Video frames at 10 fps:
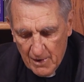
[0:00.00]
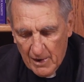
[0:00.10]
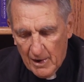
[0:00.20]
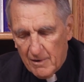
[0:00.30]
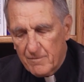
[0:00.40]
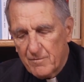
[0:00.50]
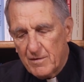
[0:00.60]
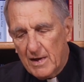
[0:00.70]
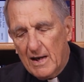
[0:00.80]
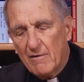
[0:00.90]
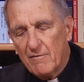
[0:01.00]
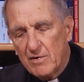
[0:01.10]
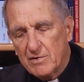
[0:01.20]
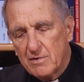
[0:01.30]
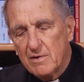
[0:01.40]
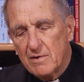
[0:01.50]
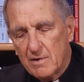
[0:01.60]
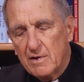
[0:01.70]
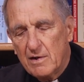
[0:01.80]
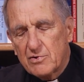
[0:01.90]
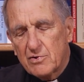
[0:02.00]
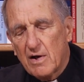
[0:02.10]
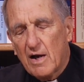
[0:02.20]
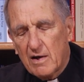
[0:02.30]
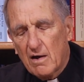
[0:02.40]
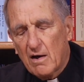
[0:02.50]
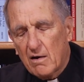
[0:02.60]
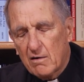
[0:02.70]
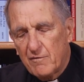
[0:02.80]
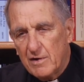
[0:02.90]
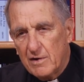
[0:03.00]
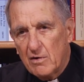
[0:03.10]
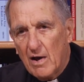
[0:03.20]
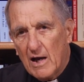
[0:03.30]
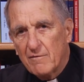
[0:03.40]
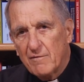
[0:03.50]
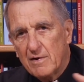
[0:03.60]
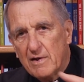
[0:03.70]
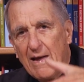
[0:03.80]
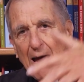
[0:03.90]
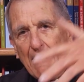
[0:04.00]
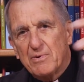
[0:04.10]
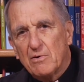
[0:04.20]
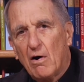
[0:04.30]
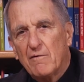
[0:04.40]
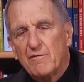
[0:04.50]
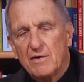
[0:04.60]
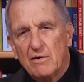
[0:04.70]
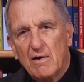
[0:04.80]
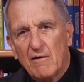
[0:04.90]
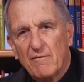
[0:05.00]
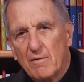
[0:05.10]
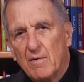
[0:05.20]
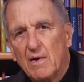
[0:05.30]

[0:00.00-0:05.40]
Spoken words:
that have this Eastern iconography, you have in the apse often you have